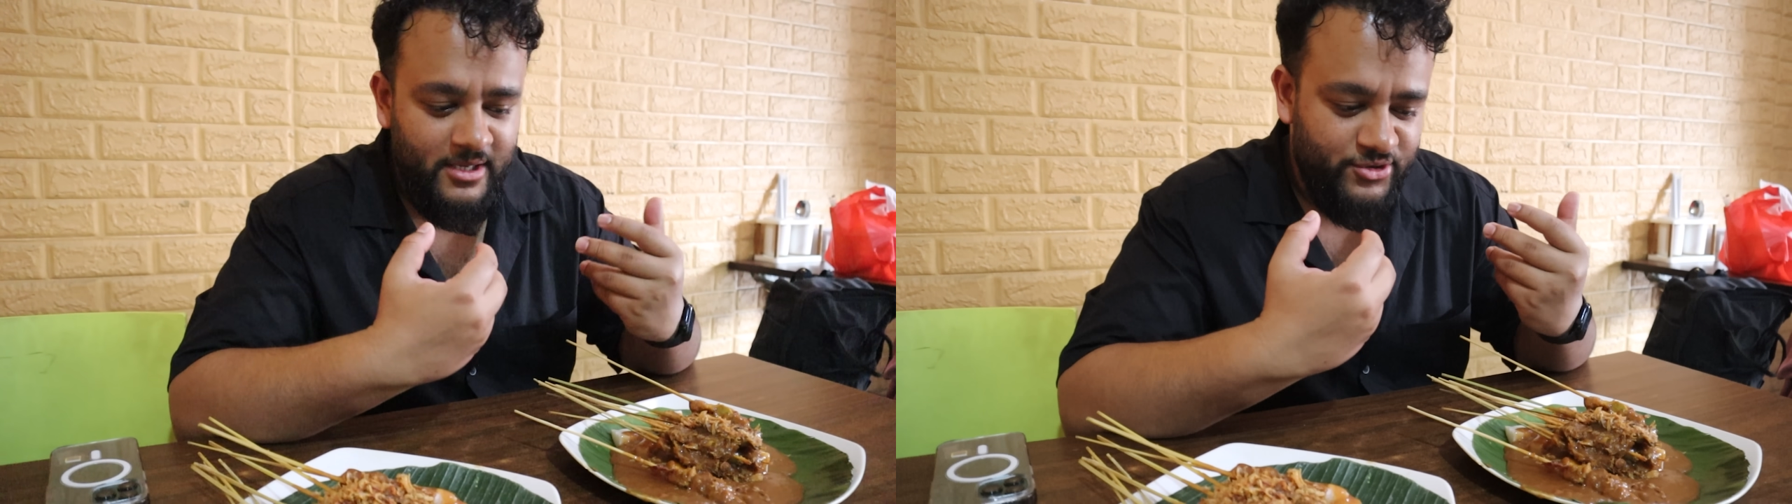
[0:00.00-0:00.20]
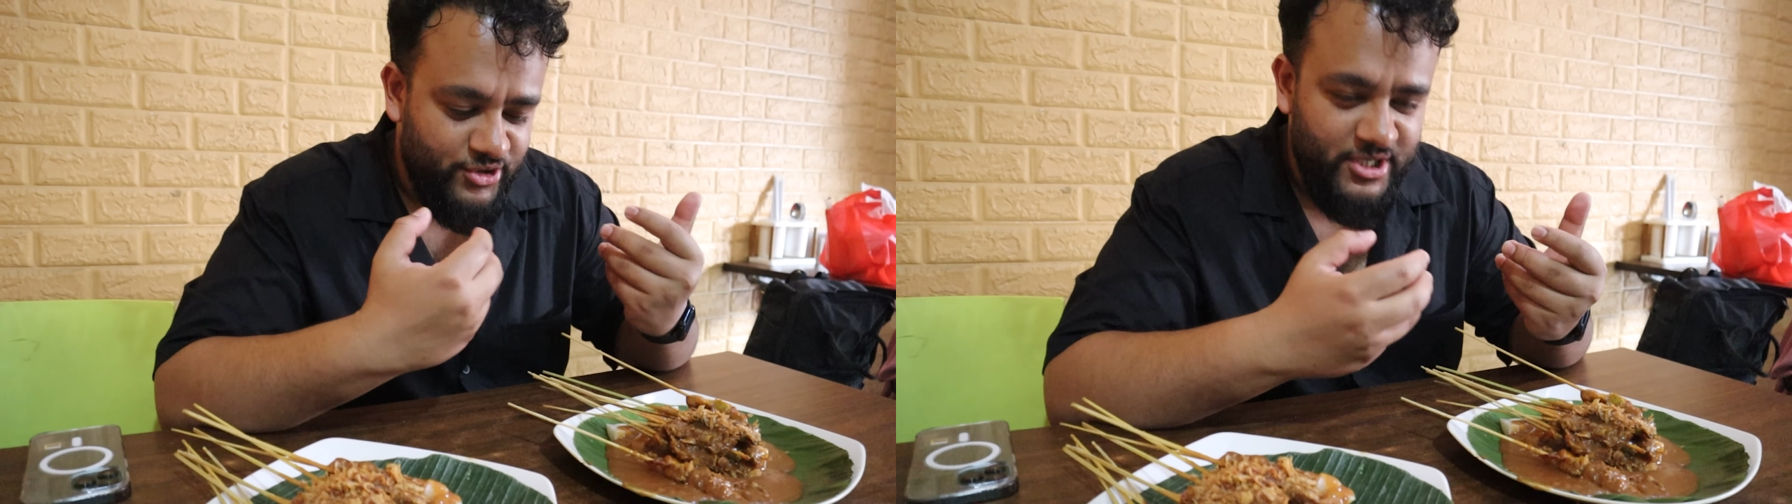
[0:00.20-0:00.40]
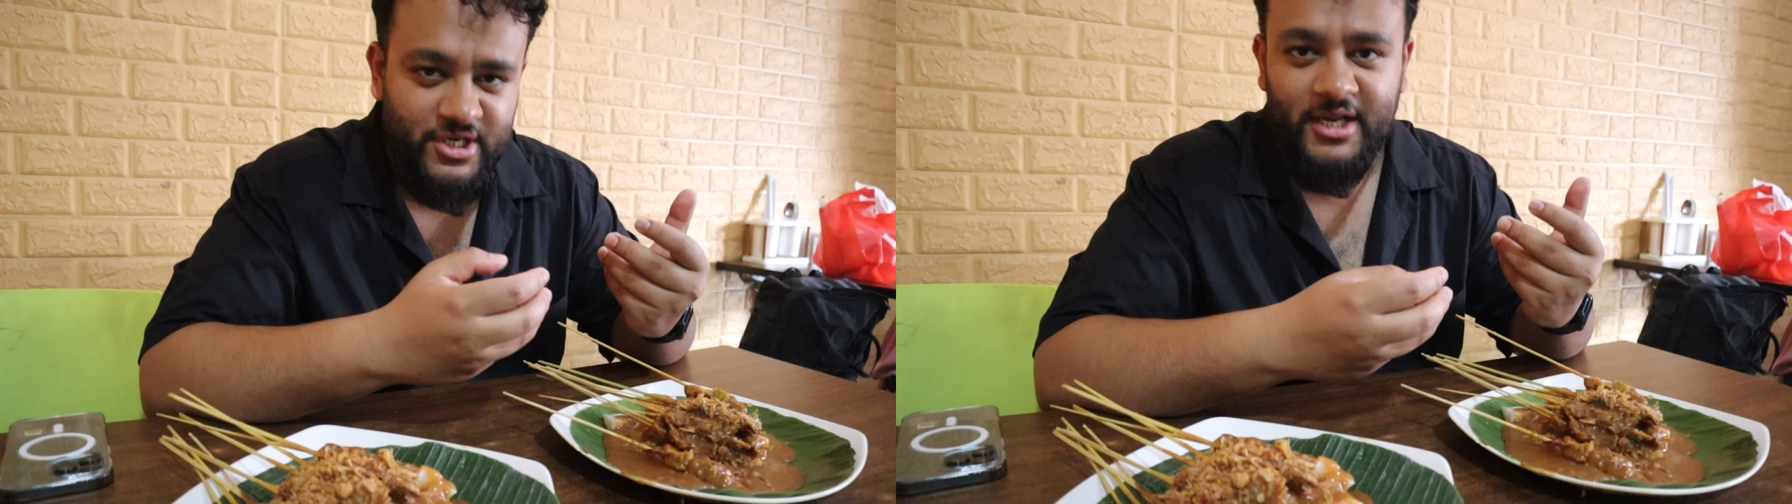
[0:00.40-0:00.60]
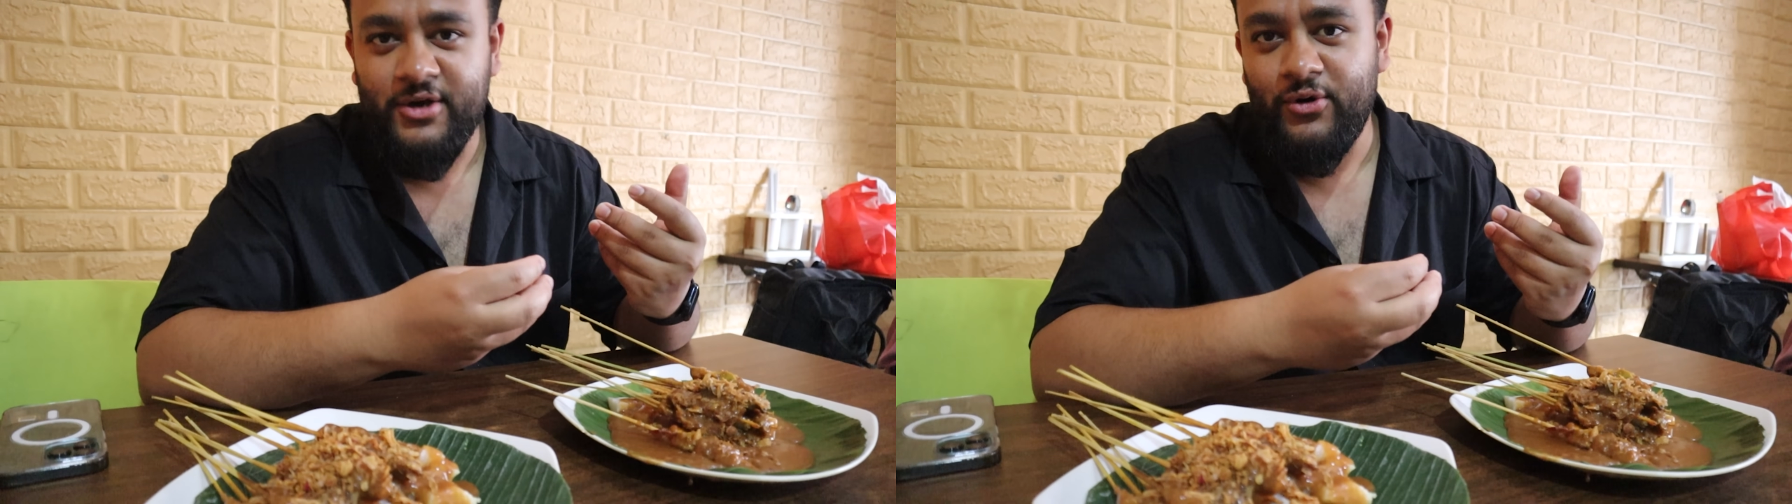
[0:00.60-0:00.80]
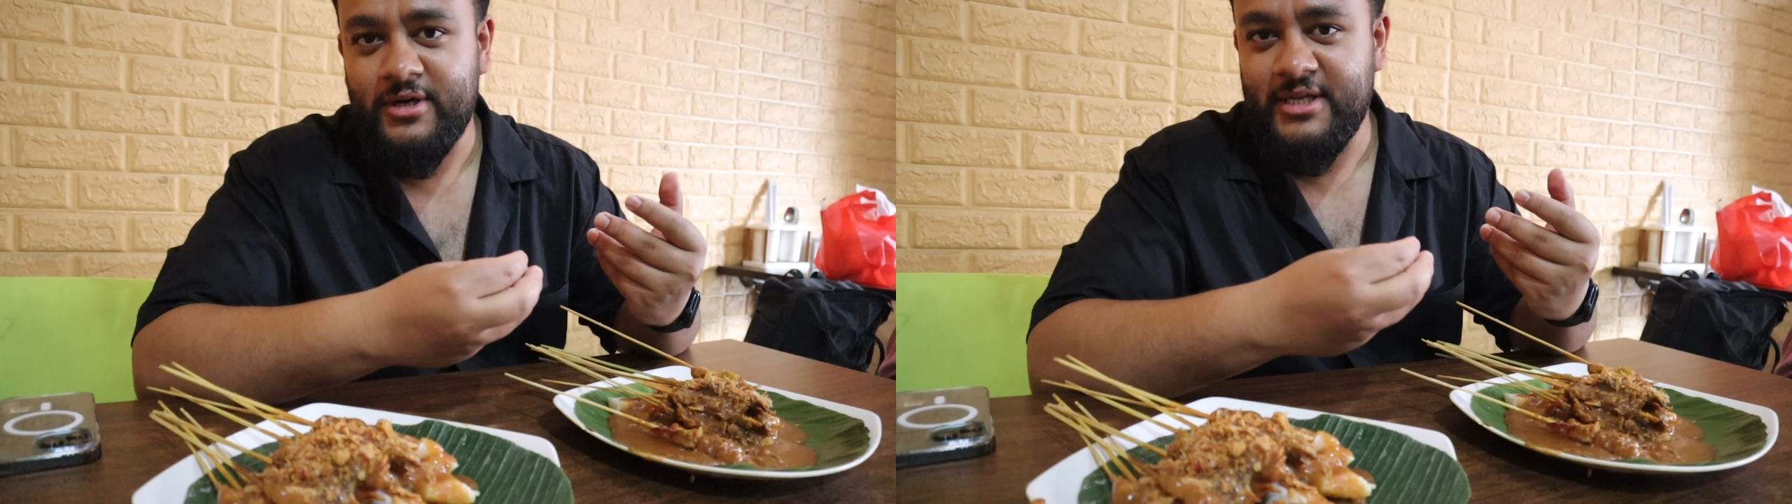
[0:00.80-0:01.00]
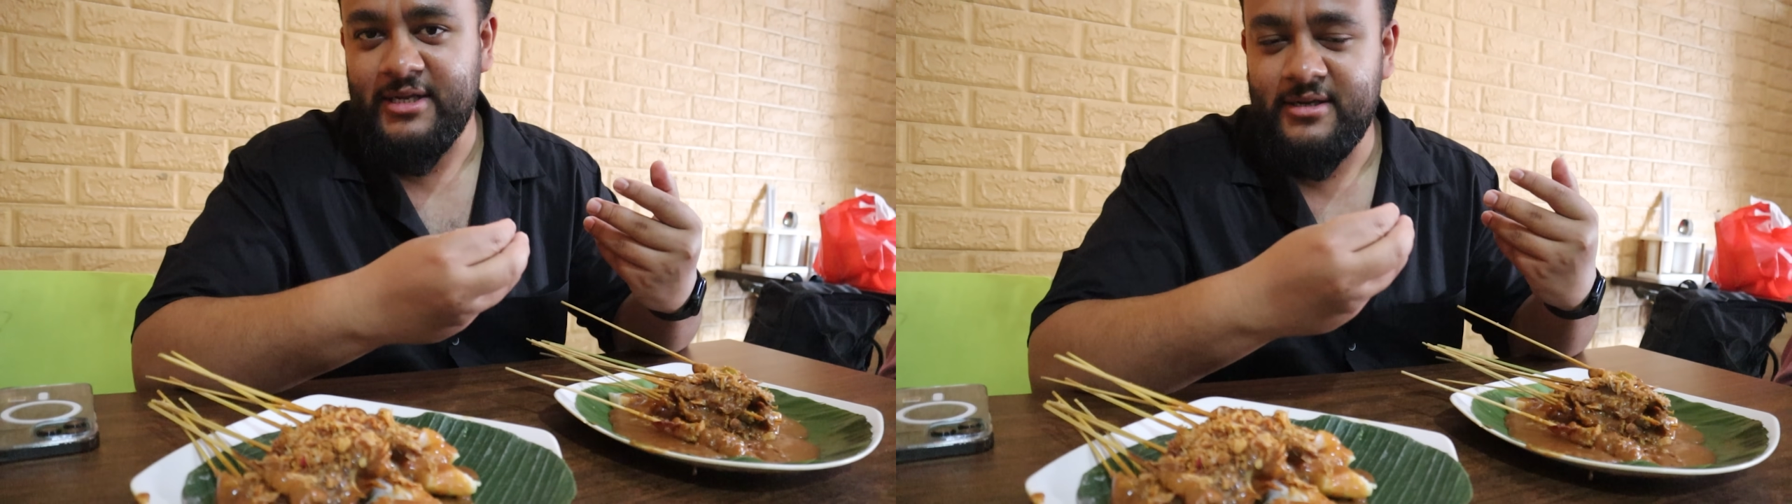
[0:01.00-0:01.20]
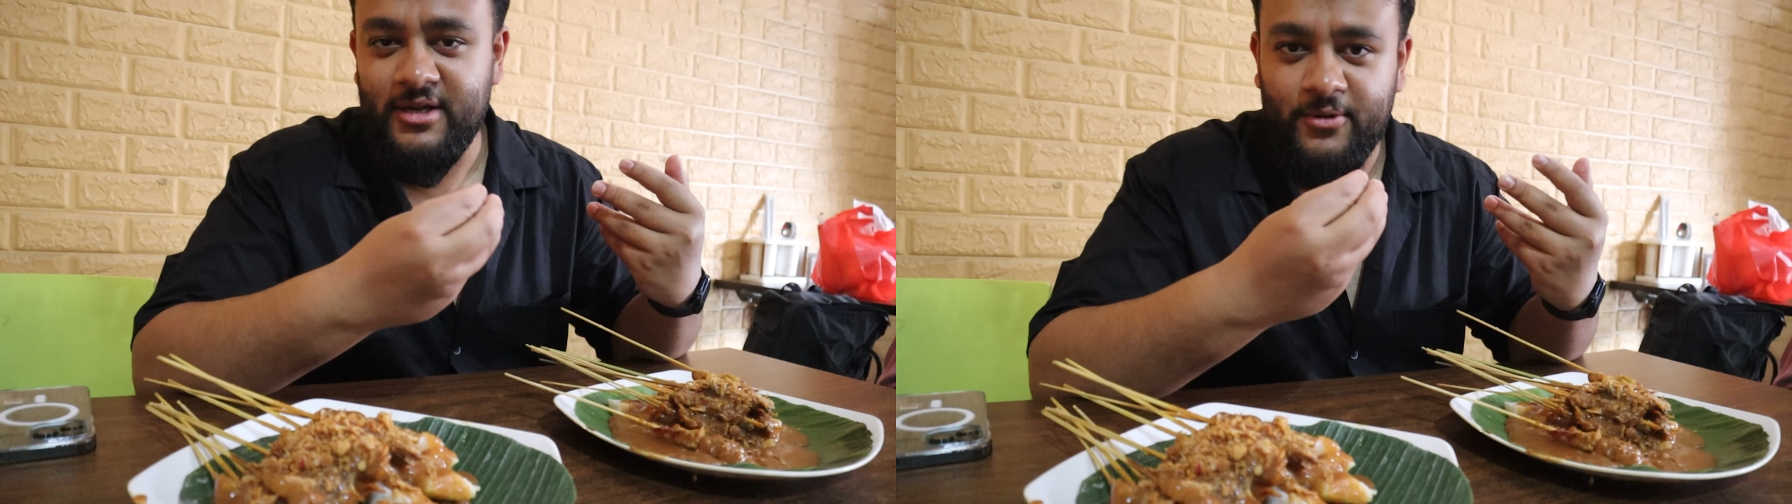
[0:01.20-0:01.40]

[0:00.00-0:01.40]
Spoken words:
traditionally cooked in, you